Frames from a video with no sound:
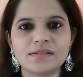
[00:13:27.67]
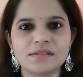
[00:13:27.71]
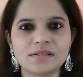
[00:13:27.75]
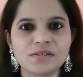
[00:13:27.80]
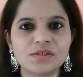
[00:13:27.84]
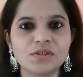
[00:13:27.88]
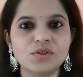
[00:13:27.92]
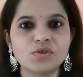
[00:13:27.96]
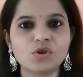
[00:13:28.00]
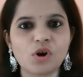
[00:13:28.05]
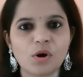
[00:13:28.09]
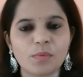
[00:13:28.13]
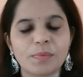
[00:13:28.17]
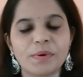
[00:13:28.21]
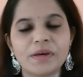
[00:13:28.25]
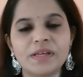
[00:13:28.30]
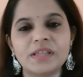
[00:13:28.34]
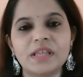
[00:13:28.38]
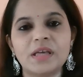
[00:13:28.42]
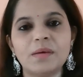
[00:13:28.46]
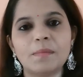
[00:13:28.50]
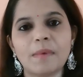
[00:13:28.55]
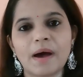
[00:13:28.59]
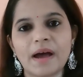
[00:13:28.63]
this is the
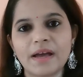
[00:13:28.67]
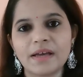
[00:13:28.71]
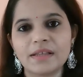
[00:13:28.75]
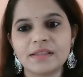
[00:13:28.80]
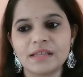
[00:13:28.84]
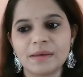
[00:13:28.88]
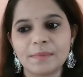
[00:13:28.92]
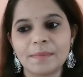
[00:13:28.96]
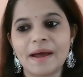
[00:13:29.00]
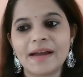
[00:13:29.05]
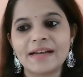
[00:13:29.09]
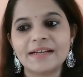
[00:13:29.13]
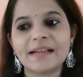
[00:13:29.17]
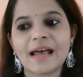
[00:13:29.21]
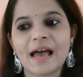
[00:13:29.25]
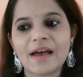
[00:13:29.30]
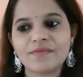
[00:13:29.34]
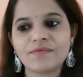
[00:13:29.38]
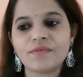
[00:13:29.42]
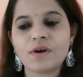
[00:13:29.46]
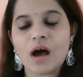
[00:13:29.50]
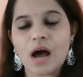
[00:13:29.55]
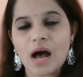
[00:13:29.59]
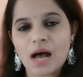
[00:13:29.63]
topic they might
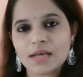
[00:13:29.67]
have